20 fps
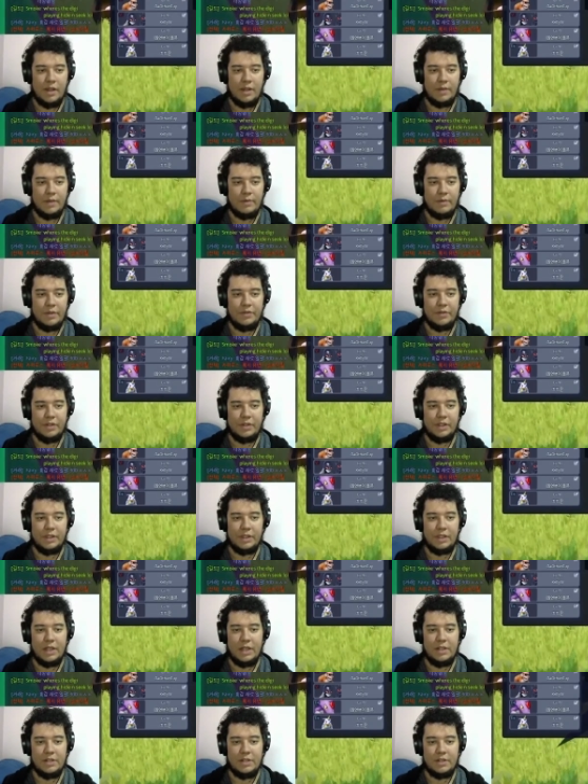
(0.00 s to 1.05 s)
the one for
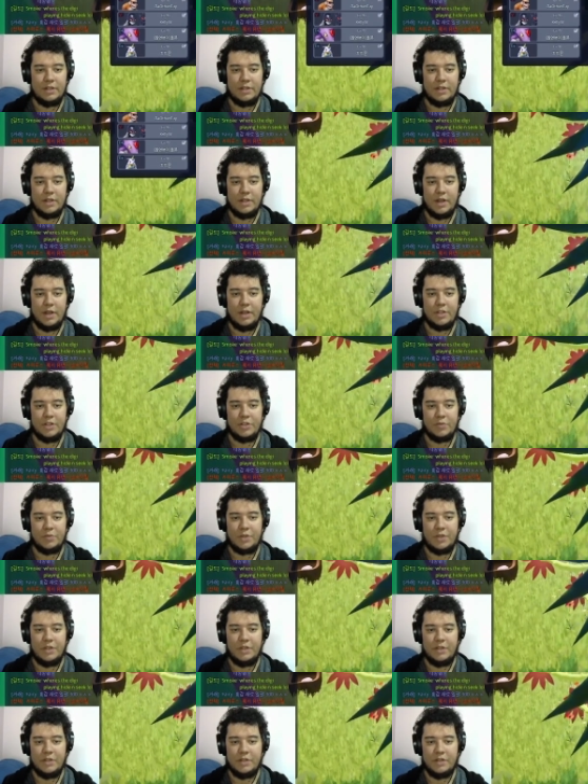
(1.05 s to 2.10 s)
intelligence and
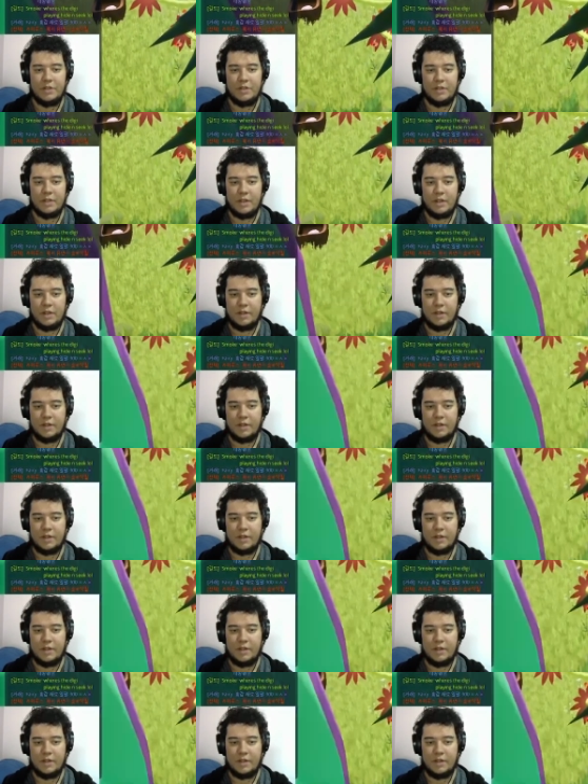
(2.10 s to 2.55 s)
HP is like